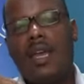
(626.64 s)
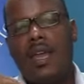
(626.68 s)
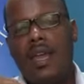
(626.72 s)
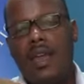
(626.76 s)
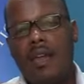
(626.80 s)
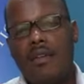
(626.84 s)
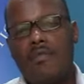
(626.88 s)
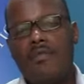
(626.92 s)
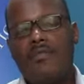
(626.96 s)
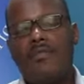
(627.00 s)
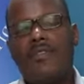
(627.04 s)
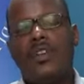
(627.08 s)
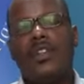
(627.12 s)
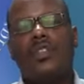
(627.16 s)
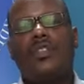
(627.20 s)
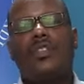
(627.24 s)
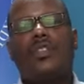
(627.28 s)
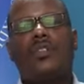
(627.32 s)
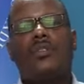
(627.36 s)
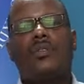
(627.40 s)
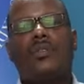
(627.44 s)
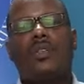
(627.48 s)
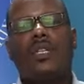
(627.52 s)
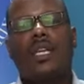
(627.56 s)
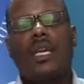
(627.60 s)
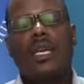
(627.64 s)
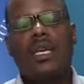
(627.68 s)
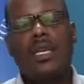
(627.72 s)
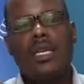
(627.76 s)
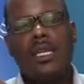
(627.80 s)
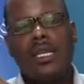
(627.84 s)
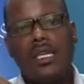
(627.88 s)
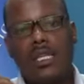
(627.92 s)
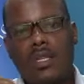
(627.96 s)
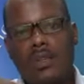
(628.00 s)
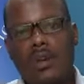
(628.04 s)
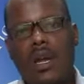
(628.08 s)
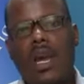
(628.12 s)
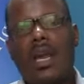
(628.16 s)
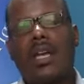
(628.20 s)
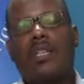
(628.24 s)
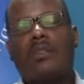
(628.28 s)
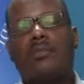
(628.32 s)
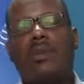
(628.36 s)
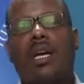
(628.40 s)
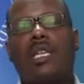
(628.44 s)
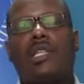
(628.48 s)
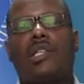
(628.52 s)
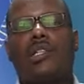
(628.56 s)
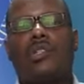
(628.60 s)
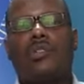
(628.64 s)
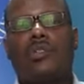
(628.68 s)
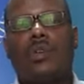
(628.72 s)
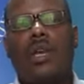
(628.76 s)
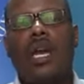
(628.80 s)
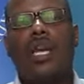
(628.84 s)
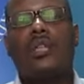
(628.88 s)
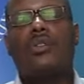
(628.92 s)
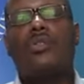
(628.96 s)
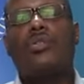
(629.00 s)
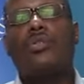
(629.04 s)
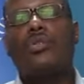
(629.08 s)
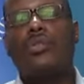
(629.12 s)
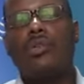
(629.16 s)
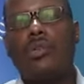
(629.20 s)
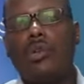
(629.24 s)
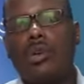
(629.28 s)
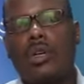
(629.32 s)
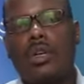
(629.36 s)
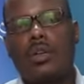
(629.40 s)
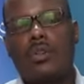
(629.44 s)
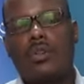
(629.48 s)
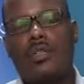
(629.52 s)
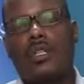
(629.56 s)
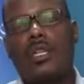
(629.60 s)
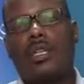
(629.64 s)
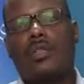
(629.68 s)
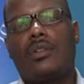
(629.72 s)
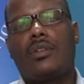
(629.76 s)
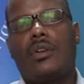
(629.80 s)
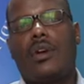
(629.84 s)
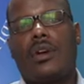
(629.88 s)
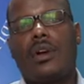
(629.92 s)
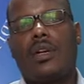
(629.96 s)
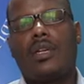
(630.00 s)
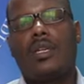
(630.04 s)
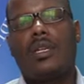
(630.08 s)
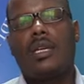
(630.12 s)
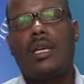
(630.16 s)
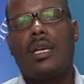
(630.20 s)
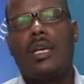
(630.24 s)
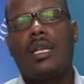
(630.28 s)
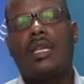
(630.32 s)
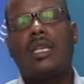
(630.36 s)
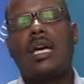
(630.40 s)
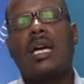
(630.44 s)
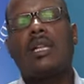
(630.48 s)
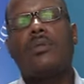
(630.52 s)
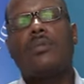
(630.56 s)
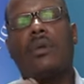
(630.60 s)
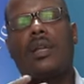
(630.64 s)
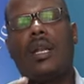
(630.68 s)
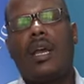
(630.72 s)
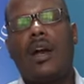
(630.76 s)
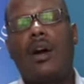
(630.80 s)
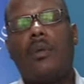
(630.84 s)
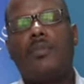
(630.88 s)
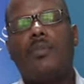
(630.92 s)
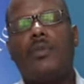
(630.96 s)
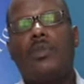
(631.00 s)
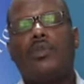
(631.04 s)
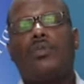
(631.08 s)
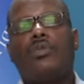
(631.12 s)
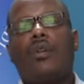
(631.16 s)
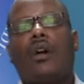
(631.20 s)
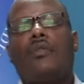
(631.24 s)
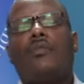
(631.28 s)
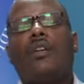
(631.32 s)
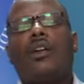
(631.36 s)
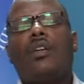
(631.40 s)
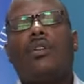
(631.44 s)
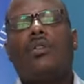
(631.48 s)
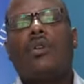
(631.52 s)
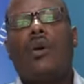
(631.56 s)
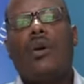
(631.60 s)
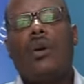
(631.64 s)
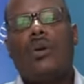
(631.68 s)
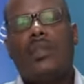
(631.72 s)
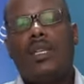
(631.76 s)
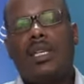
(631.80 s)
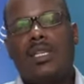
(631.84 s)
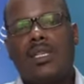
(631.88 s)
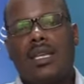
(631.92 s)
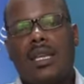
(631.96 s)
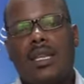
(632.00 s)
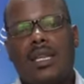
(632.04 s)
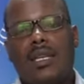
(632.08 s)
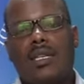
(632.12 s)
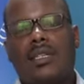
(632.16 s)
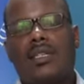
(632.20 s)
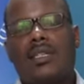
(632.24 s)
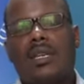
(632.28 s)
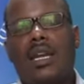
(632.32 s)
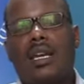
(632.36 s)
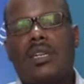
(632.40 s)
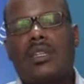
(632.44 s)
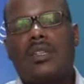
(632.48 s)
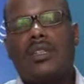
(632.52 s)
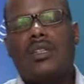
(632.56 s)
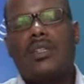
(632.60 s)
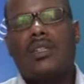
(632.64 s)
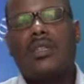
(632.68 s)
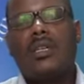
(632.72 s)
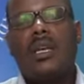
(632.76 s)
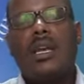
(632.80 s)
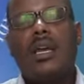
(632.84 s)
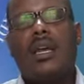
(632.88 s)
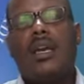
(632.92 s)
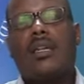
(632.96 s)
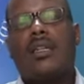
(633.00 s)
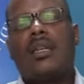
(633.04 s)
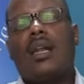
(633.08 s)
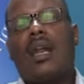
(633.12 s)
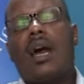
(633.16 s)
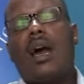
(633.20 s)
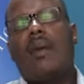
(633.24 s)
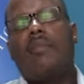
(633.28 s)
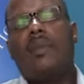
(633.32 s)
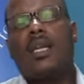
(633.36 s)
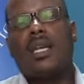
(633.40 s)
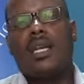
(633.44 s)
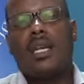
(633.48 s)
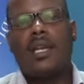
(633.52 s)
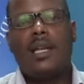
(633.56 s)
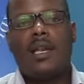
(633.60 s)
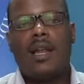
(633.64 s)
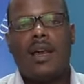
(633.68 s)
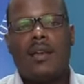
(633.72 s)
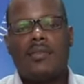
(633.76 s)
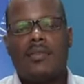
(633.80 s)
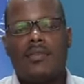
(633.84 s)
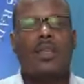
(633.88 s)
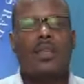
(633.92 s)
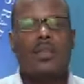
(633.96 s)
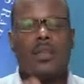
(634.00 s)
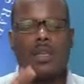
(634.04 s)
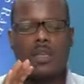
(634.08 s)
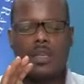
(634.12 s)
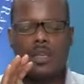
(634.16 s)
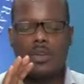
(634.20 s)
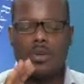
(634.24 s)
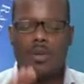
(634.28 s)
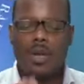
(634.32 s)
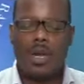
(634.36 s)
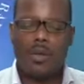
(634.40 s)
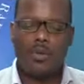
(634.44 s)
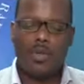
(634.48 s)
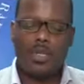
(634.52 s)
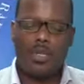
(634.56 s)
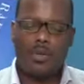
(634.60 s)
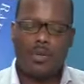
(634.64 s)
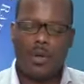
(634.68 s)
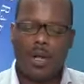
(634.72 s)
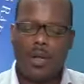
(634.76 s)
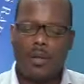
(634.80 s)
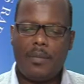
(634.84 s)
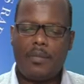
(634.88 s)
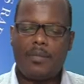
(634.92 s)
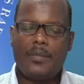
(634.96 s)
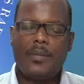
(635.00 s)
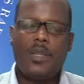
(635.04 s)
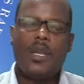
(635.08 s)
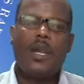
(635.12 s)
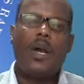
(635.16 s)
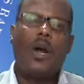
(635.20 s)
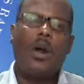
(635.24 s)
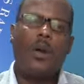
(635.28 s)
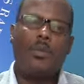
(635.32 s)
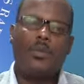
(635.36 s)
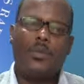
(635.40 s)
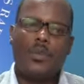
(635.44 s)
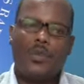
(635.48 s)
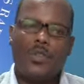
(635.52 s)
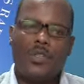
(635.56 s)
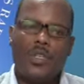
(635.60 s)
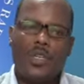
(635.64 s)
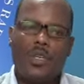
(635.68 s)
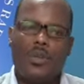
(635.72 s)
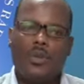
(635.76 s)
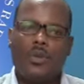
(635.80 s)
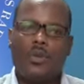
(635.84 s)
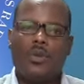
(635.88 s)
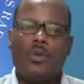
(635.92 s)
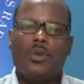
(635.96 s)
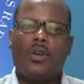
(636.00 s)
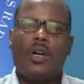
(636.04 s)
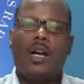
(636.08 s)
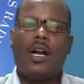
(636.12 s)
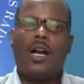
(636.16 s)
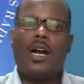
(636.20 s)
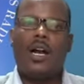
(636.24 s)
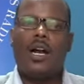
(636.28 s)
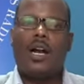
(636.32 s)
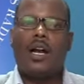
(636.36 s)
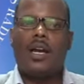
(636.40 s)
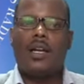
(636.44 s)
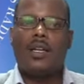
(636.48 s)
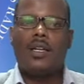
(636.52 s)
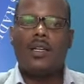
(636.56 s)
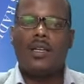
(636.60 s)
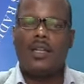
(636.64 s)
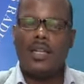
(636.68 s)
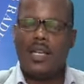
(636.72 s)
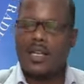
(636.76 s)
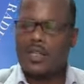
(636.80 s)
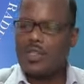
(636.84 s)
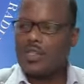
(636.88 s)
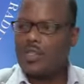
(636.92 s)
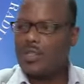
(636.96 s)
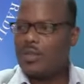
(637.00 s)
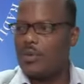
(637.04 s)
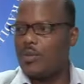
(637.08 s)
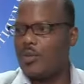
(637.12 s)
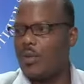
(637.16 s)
every single day, try as much as you can to draw closer to God. That will help you to avoid all these other distractions that are happening in life. Thank you. I wish you well. Hope to see you next